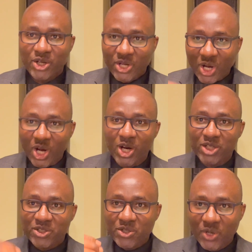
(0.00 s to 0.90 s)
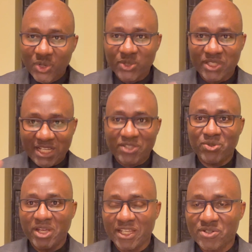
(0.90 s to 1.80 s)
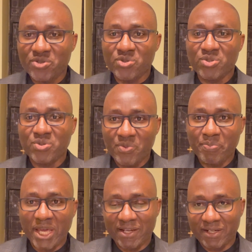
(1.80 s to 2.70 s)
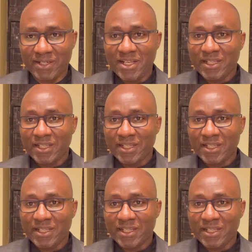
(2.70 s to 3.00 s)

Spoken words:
God knows that you can do better,